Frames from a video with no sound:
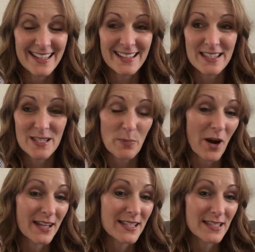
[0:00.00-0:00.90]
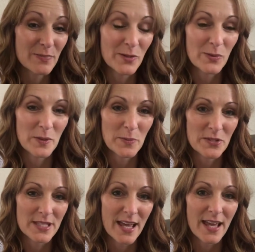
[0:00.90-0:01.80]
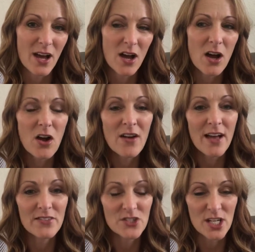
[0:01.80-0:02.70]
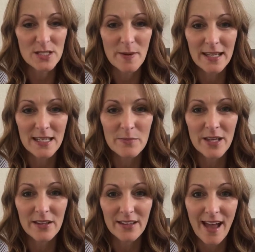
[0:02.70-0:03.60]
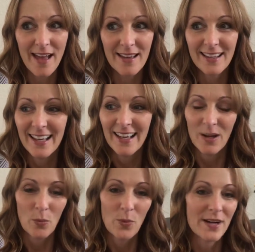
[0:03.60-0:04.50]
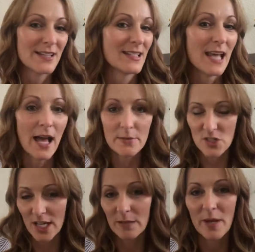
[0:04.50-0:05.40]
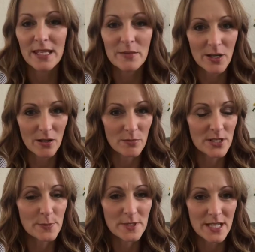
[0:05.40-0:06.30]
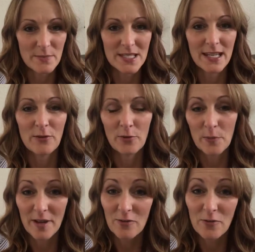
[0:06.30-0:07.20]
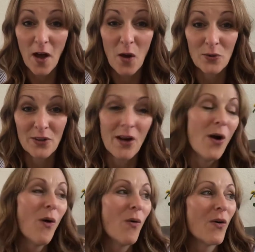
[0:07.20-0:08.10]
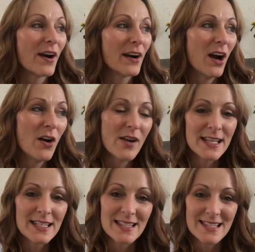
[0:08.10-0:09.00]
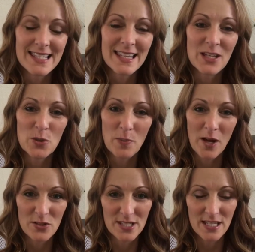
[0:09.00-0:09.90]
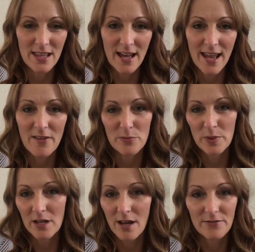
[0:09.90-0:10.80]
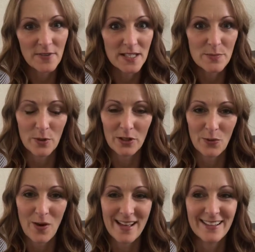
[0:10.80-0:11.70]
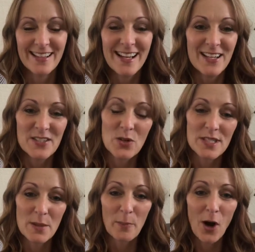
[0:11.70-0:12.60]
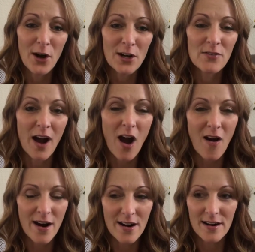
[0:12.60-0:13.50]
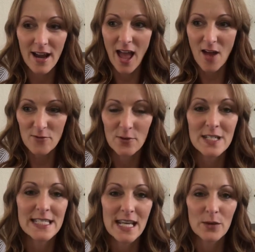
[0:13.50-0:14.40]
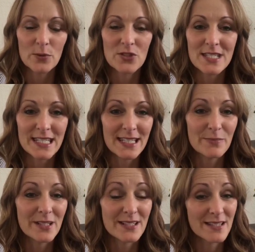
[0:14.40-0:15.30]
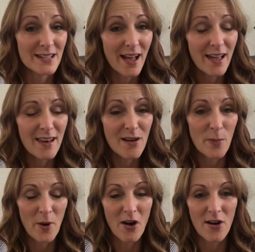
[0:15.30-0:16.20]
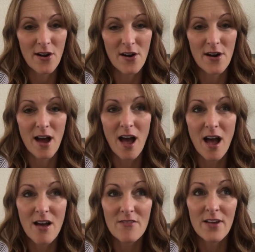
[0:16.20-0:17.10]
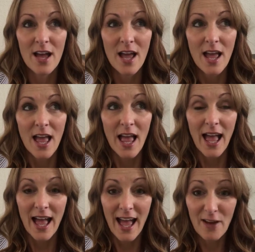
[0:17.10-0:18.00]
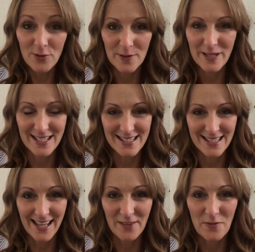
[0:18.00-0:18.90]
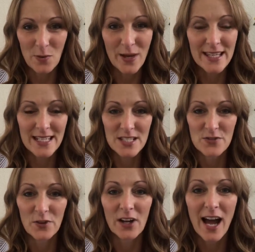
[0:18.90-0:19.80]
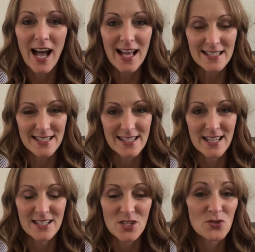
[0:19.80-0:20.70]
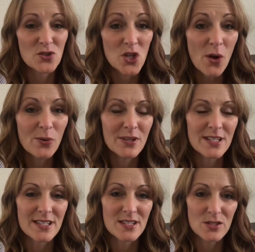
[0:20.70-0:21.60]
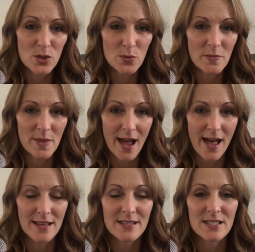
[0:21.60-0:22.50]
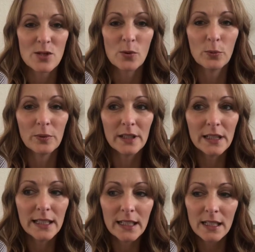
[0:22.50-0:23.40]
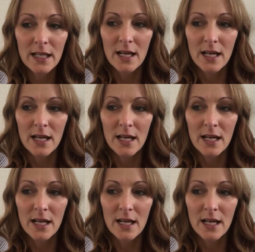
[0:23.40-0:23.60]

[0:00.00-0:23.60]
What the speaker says: It surprises me when people say, oh, I haven't checked my email yet. Whereas I'm checking my email multiple times a day from my phone. Or, oh, I didn't see that you posted that. I haven't been on Facebook in a while. So it's a part of our everyday routine, but it's not a part of everybody's life the way it is for us. So don't assume that. So really